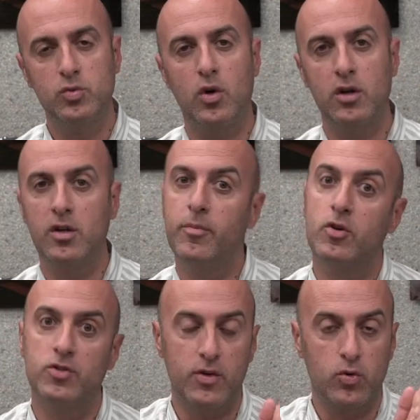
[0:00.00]
quality
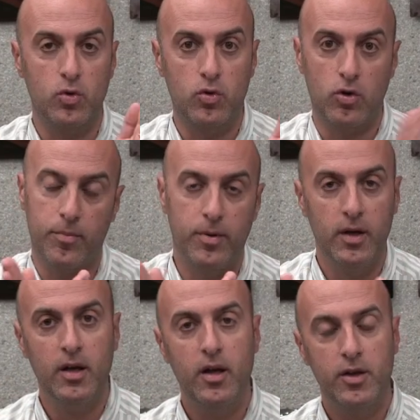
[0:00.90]
because you have to crop
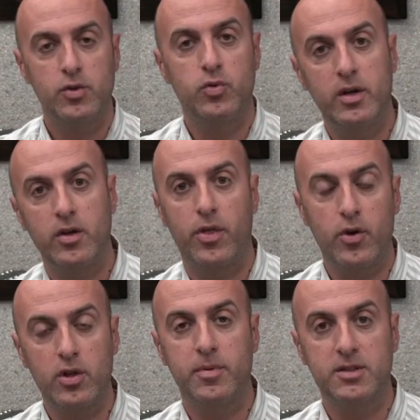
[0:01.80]

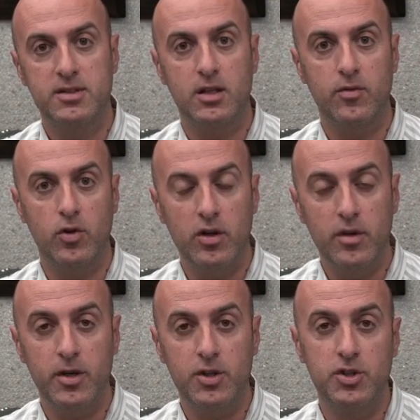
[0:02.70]
20-30% of your
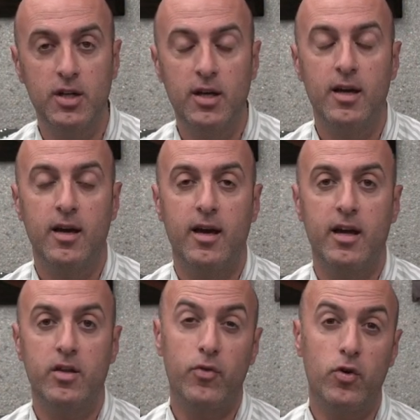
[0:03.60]
image,
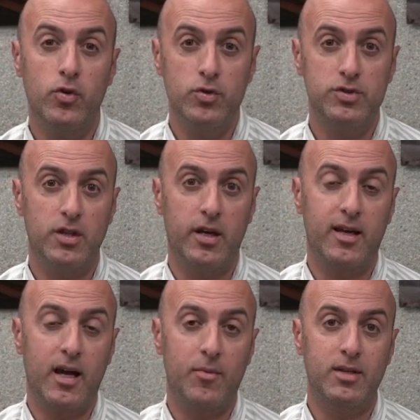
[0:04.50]
and if you use a
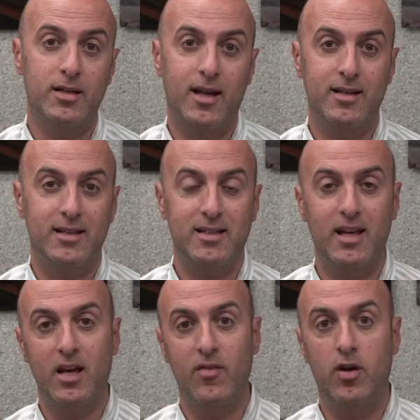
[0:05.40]
camera that
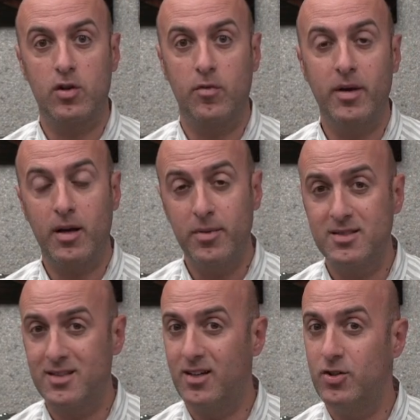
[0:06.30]
doesn't have a lot of
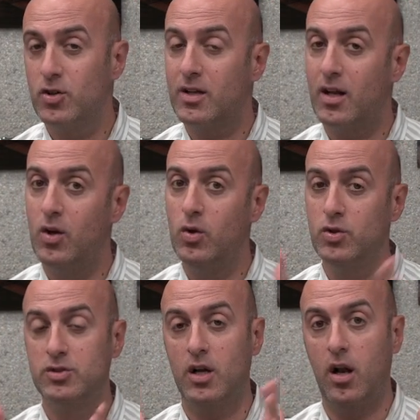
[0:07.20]
megapixels, you're gonna
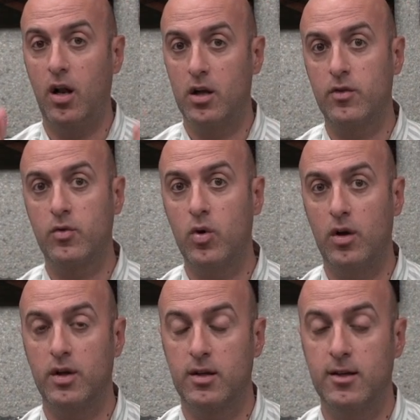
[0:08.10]
lose a lot of
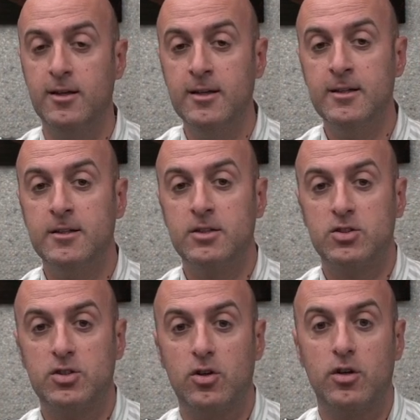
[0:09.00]
quality.
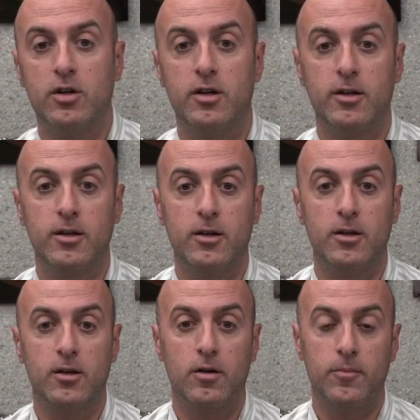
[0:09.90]

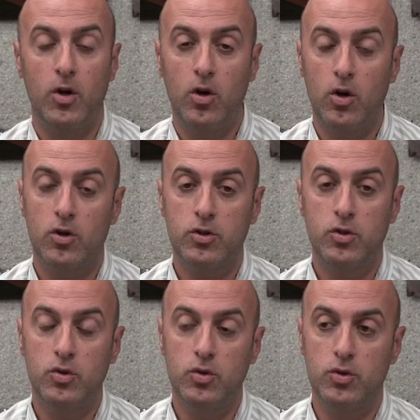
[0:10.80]
So learn
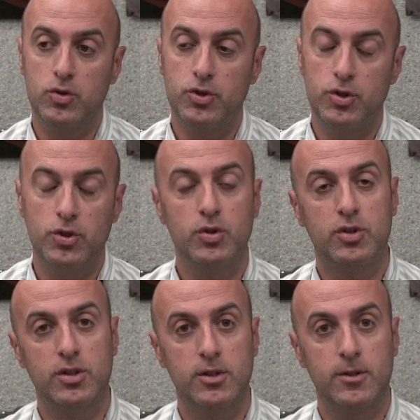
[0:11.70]
to shoot